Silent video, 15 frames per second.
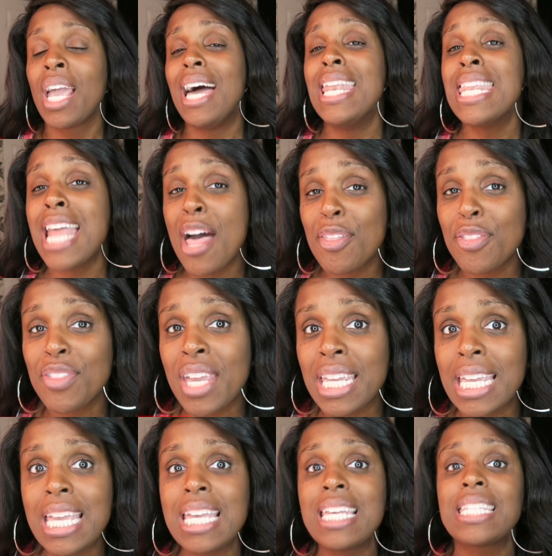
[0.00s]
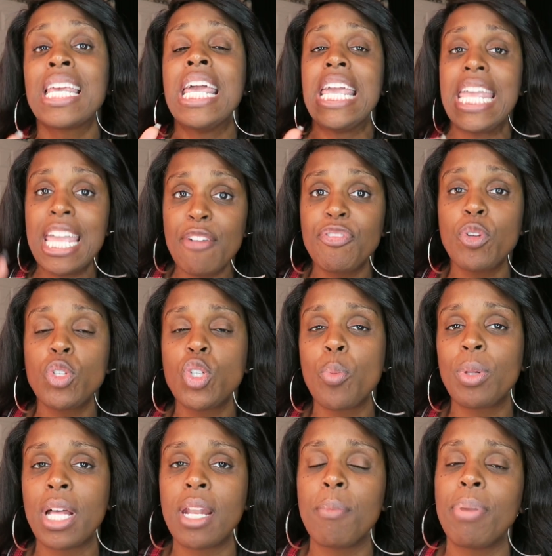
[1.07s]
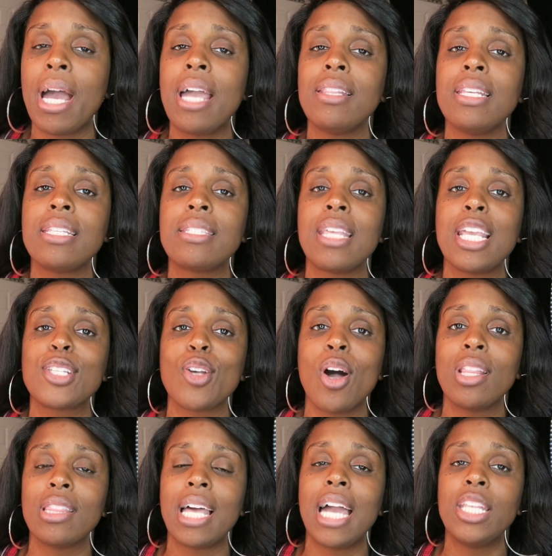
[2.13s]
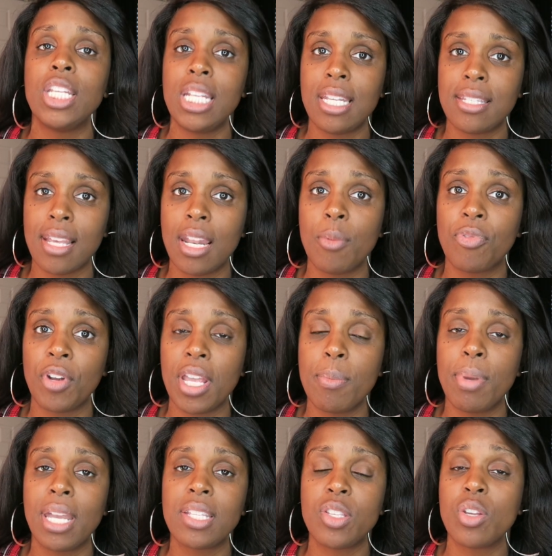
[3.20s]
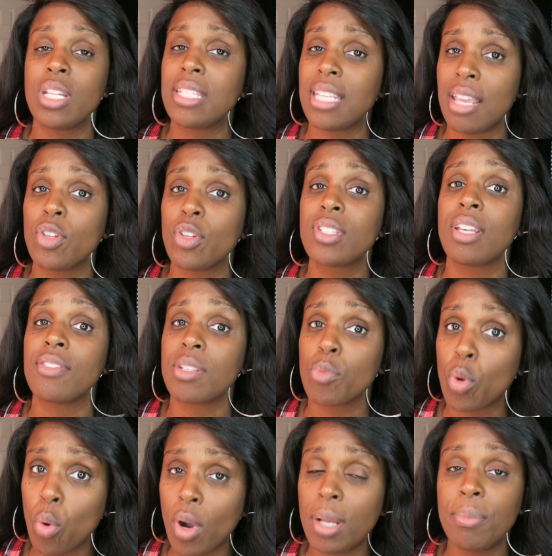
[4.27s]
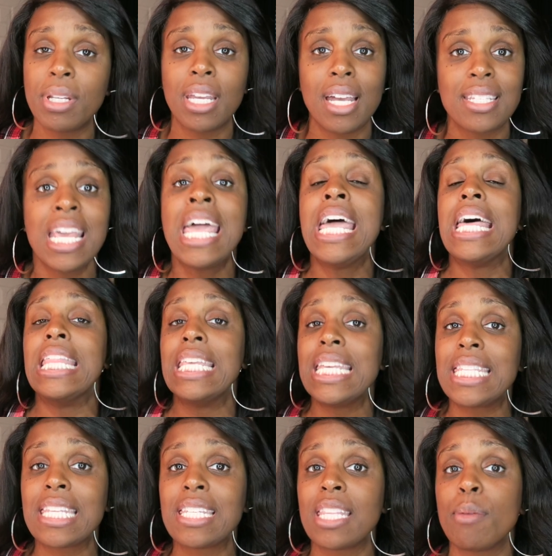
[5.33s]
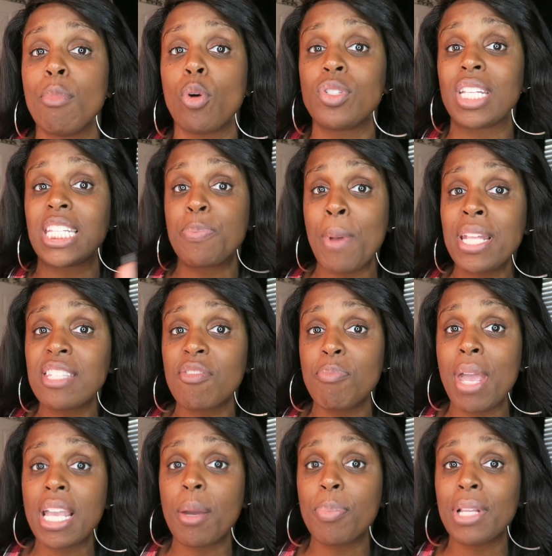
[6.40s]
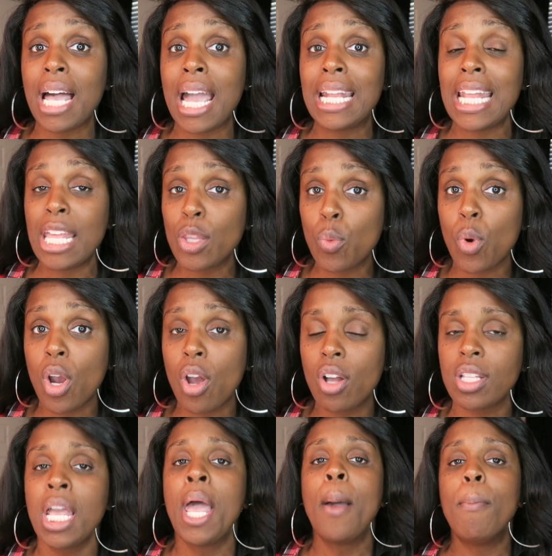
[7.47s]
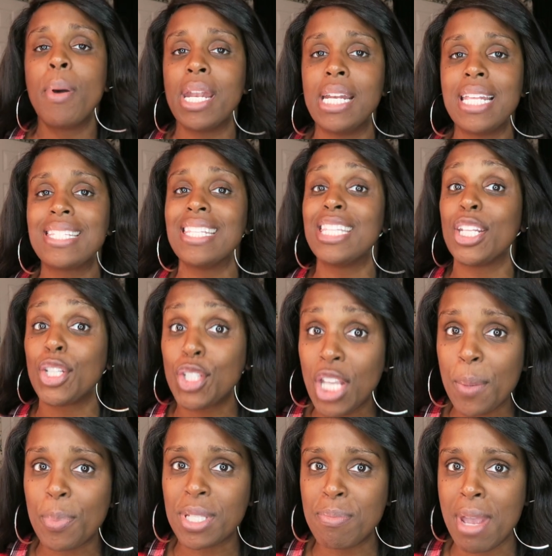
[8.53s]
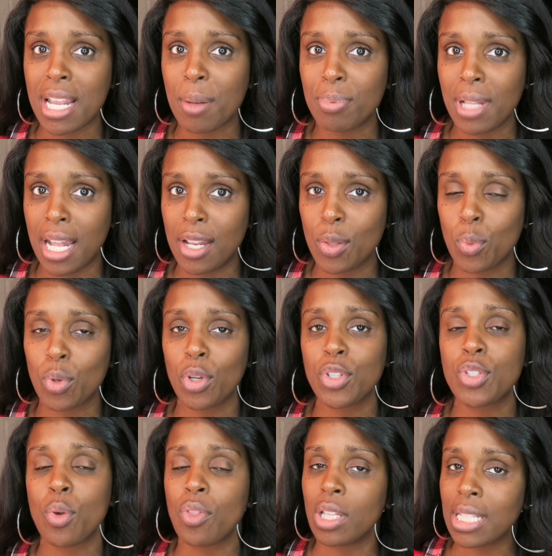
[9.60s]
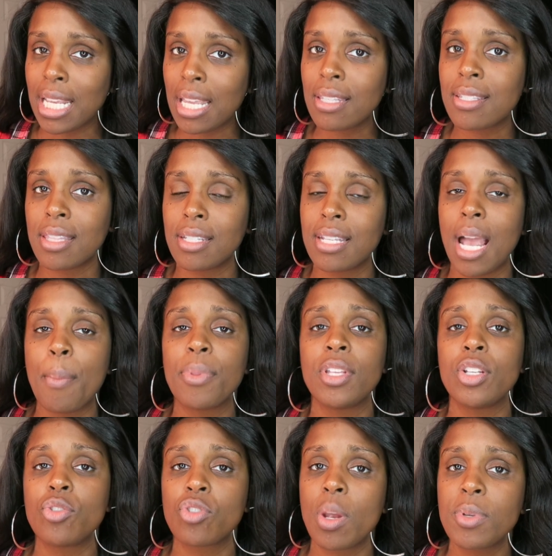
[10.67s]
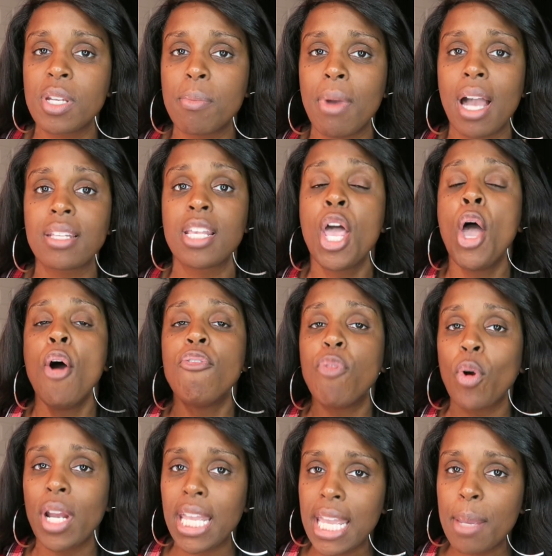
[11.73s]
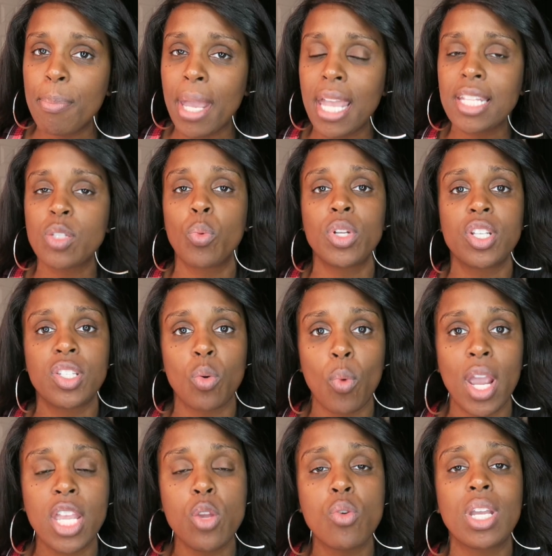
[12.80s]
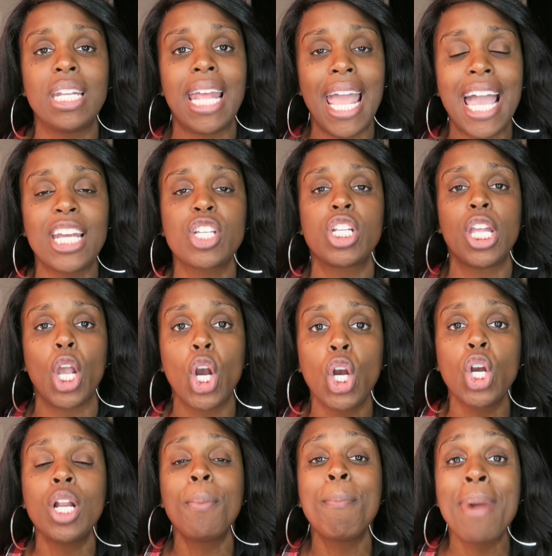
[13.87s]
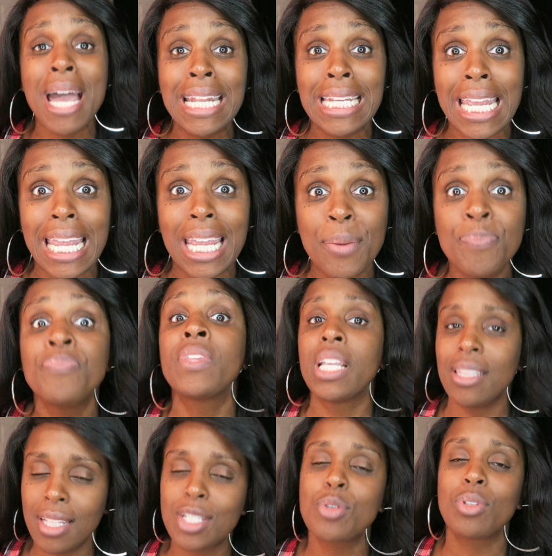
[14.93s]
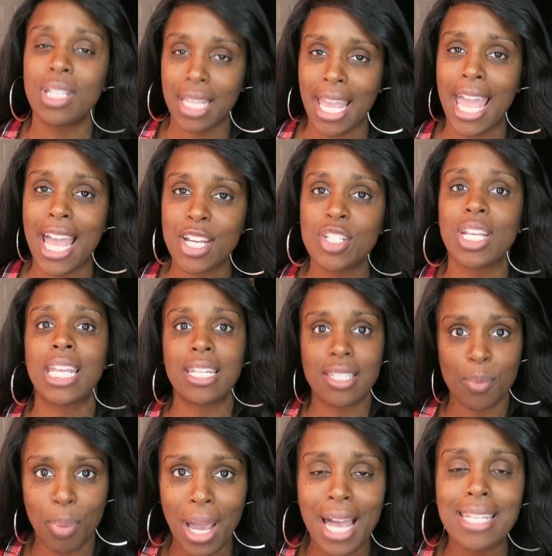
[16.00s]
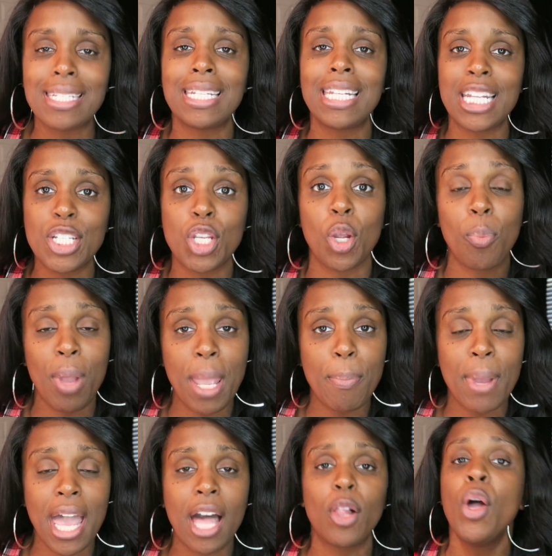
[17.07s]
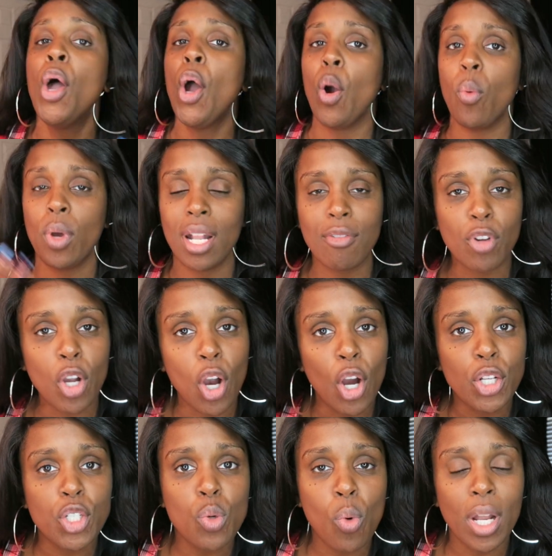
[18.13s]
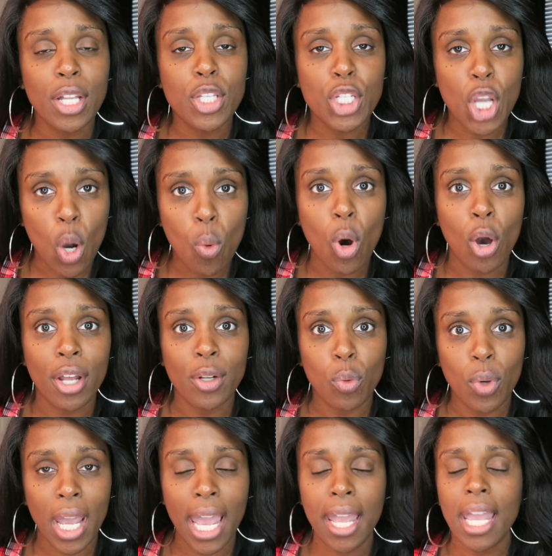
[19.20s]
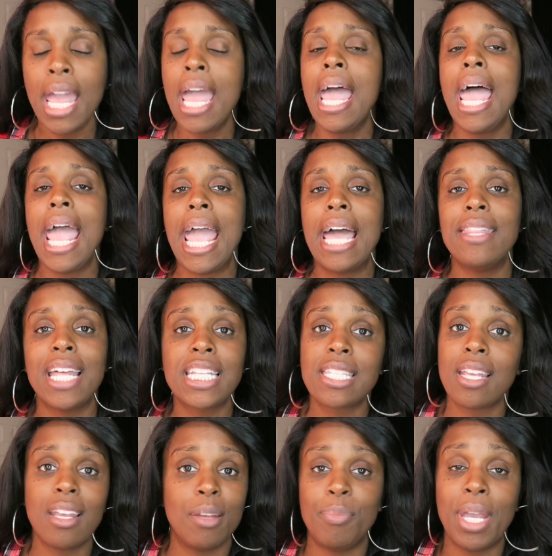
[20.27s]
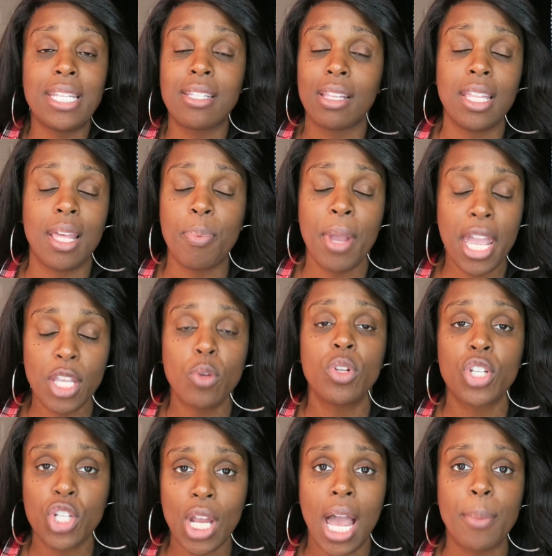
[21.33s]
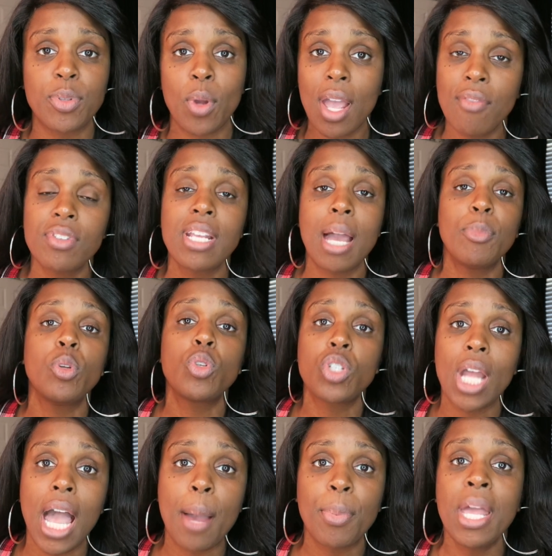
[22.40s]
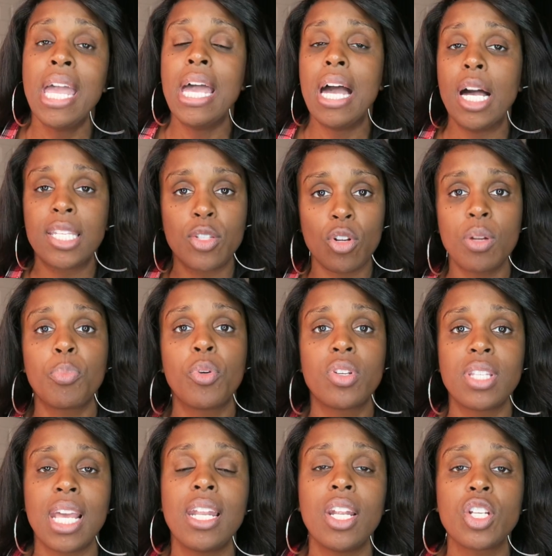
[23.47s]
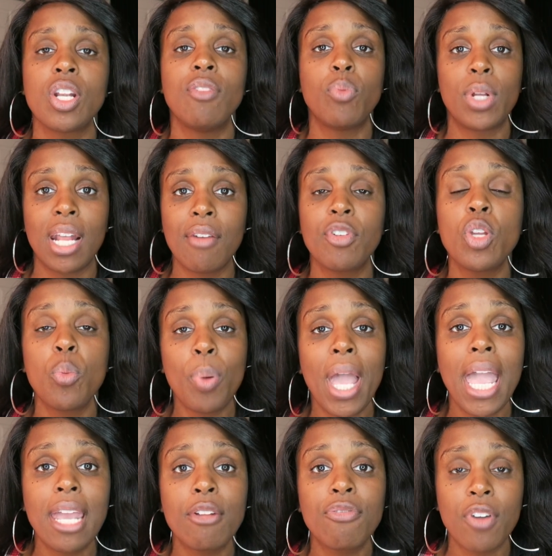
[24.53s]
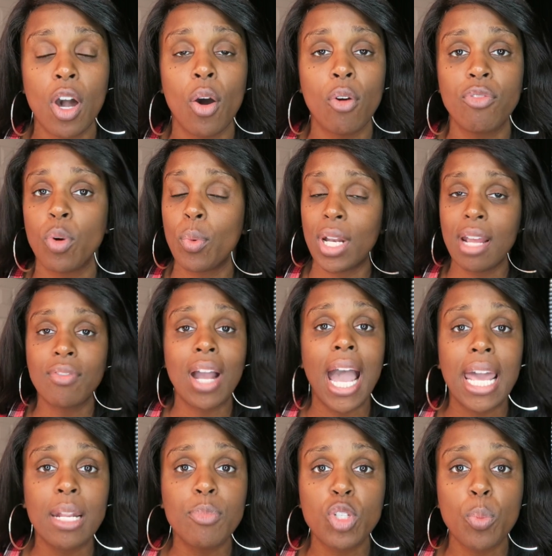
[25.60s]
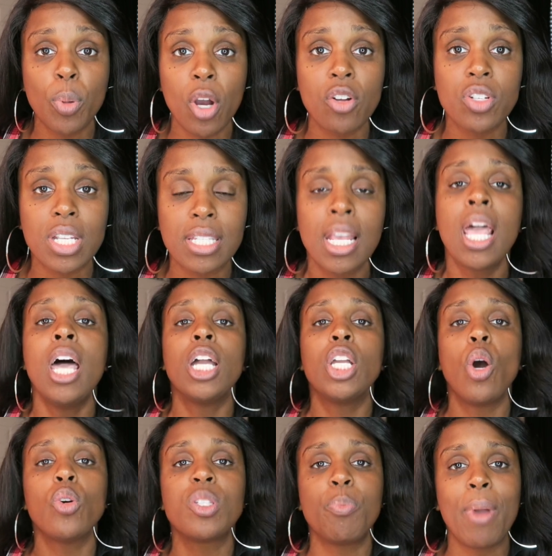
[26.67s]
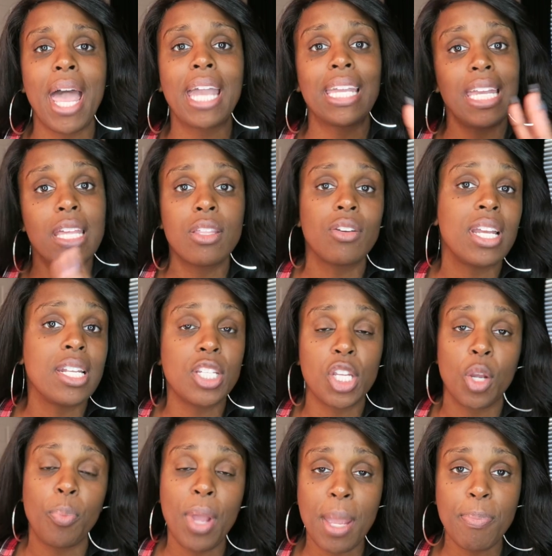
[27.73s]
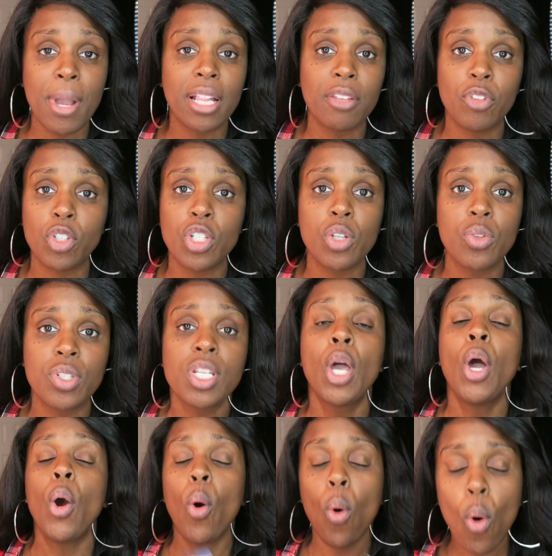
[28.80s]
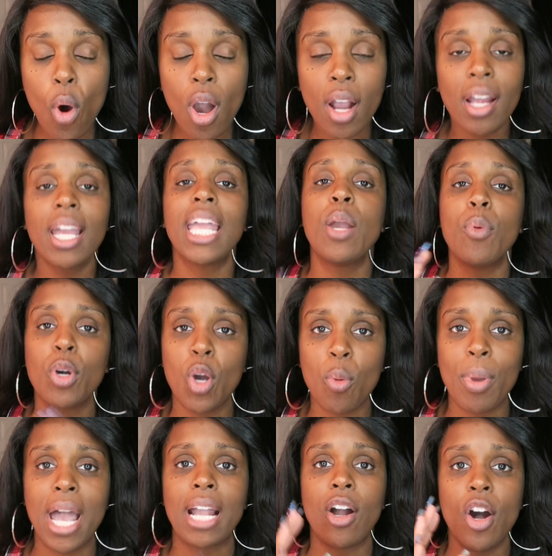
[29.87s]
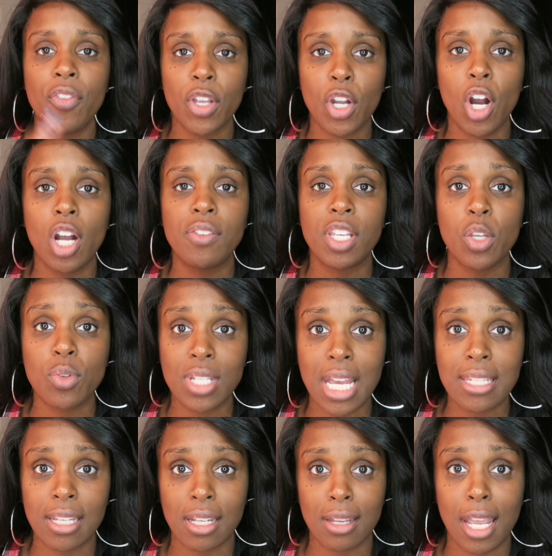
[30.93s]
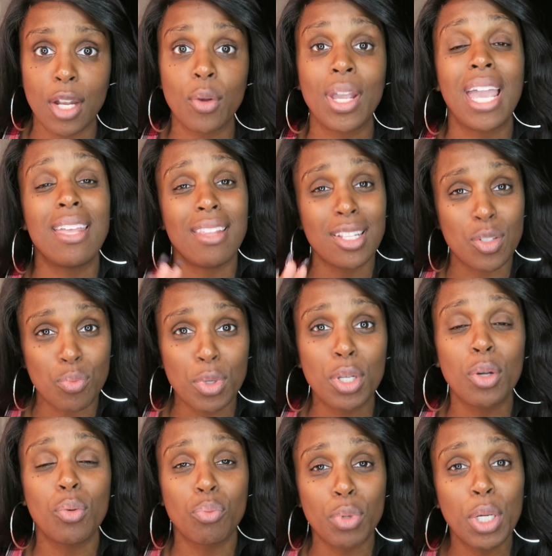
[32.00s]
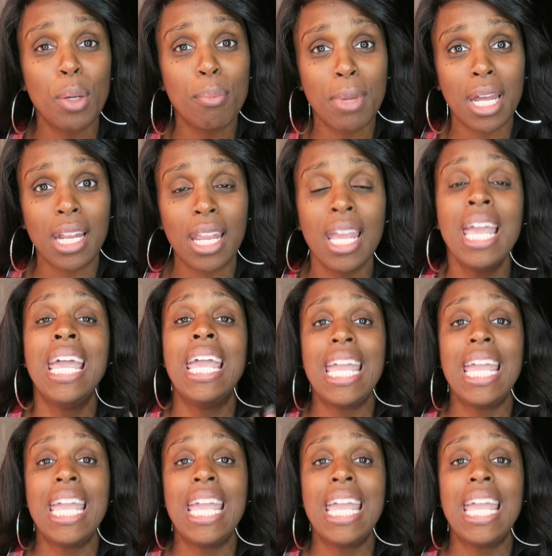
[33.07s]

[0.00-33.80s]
Another thing is, if you do plan on buying these things online, you need to sign up for Ebates so you can yourself some coin because this isn't the most expensive makeup line in the world, but it isn't the cheapest makeup line in the world. So the link is at the top of the description box for Ebates, which is a way you can actually earn money literally cash that gets deposited into your PayPal, whatever card you want it to go on, okay? And that's basically they pay you to shop. So every time you shop, a certain percentage of whatever you paid for, for whatever items you purchase, goes back either into your PayPal if you choose, or it will go back on the card that you designate, okay? And that's real, real money.